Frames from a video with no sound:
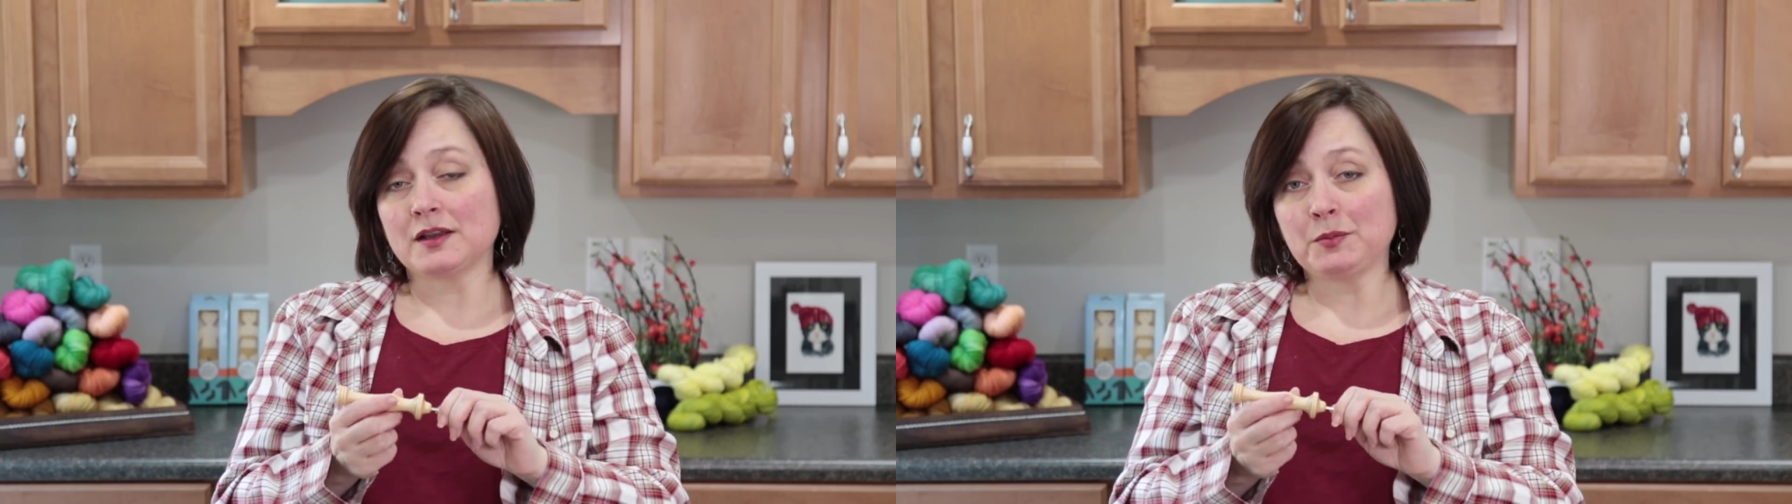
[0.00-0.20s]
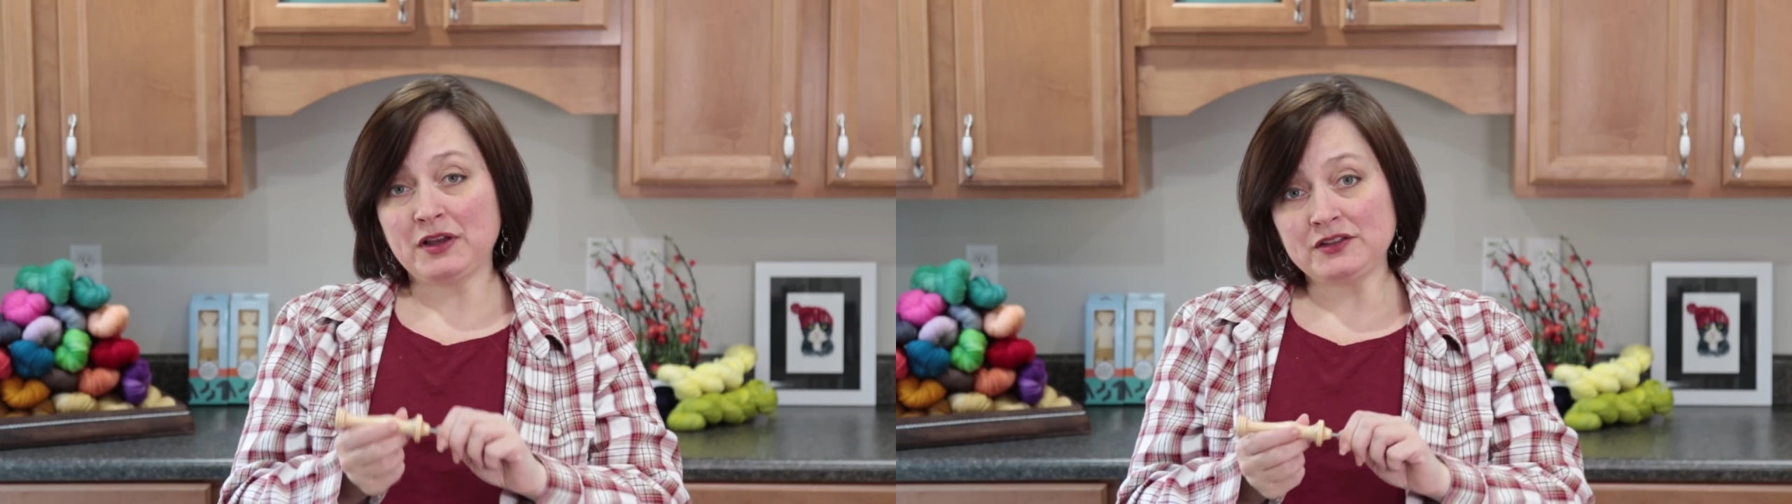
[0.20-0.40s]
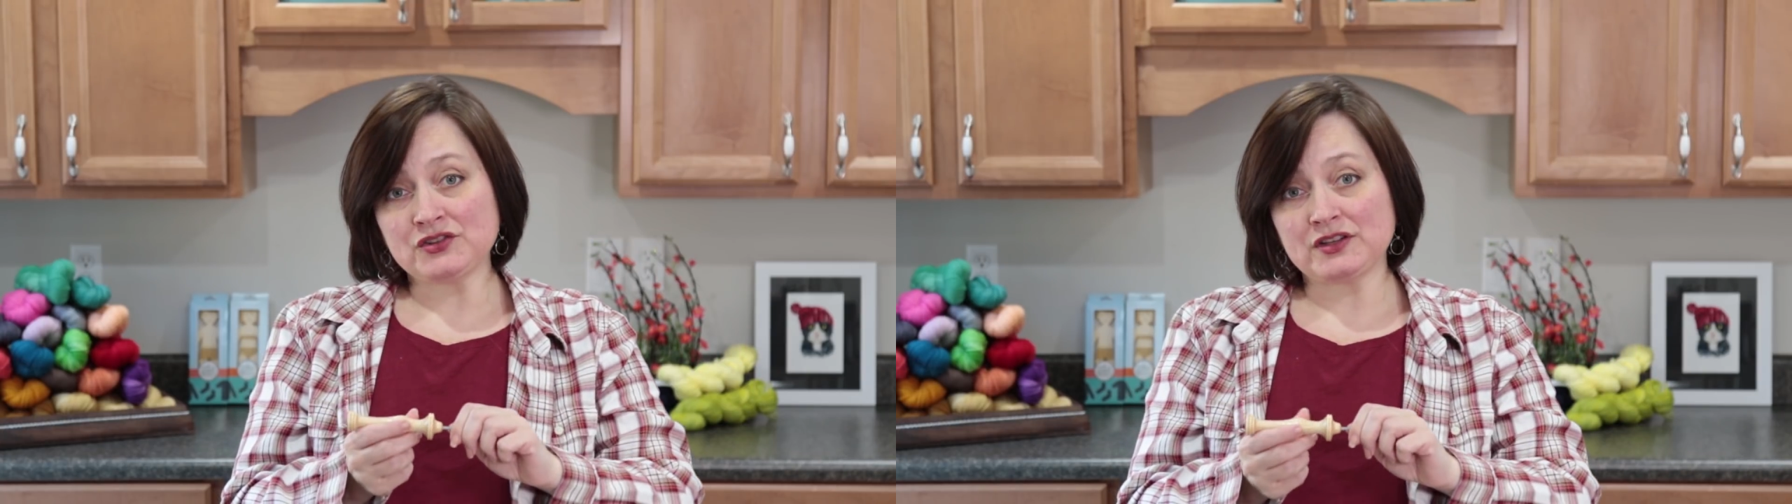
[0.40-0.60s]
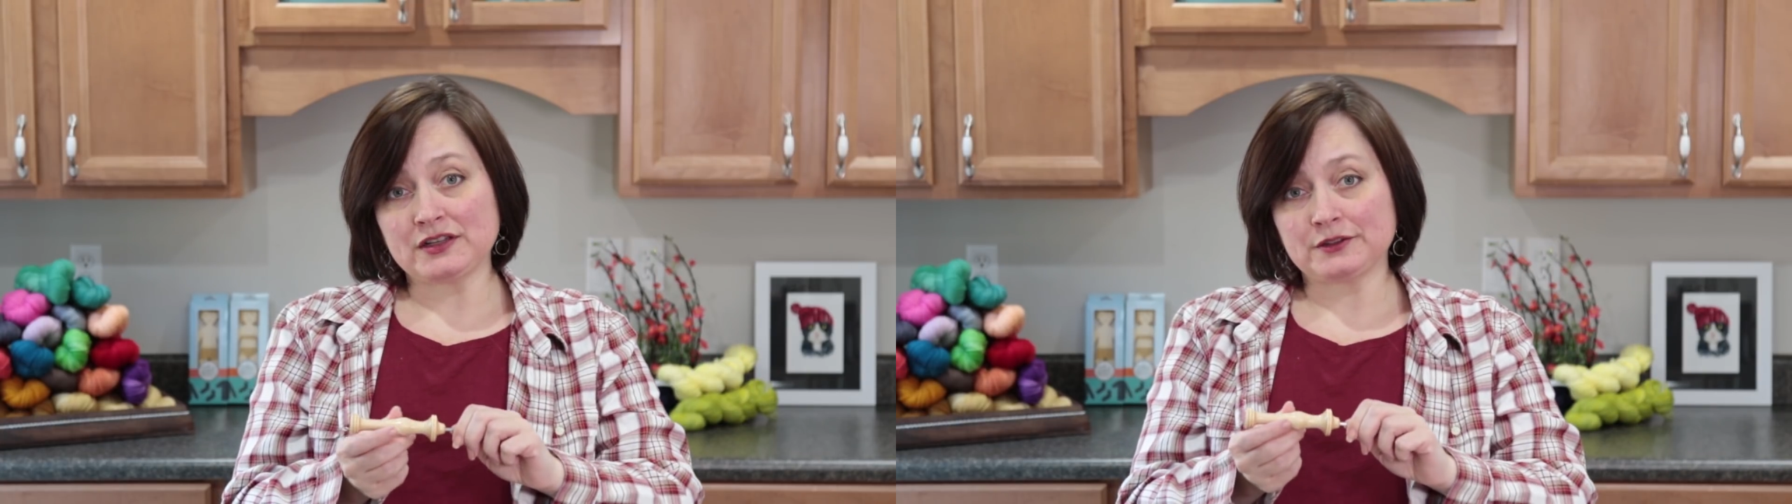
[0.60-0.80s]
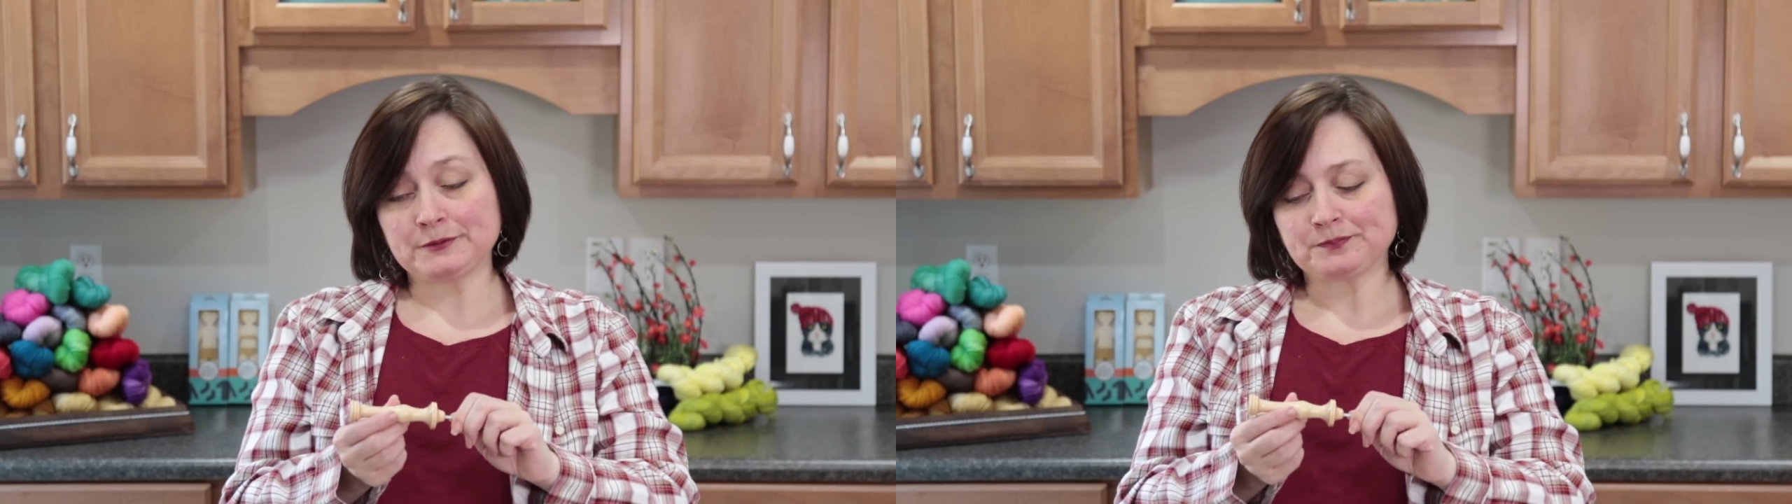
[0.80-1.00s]
a punch
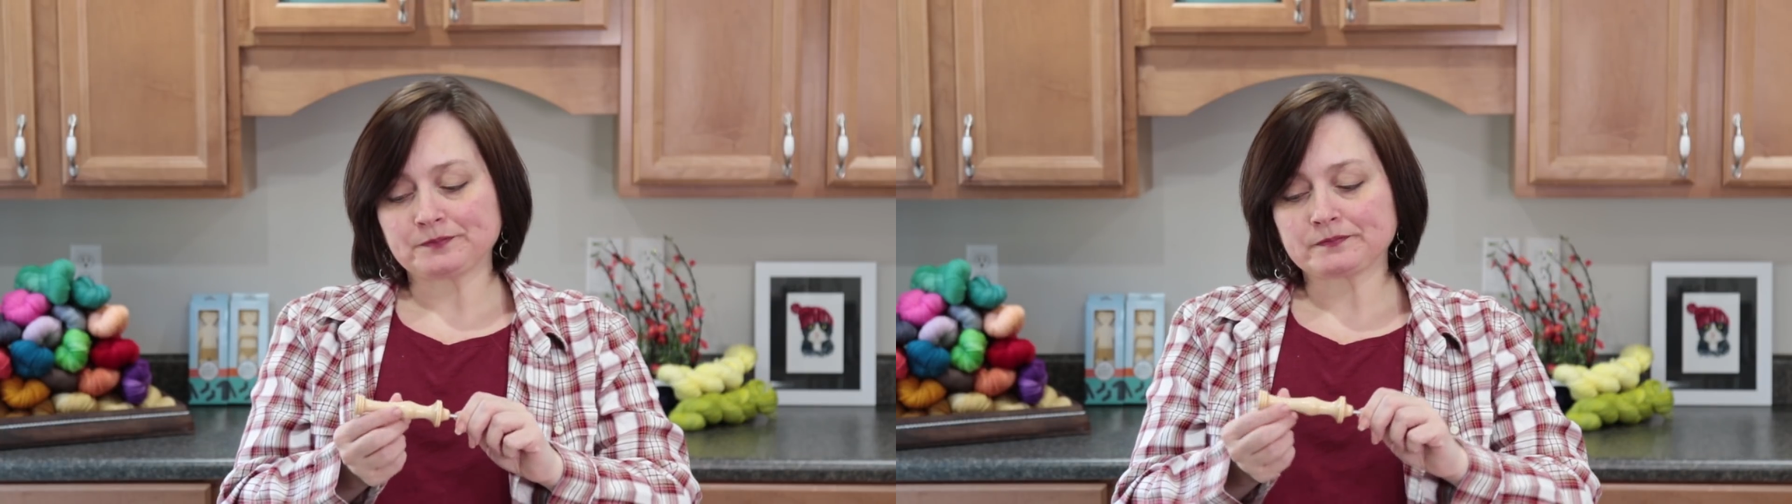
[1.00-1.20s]
needle.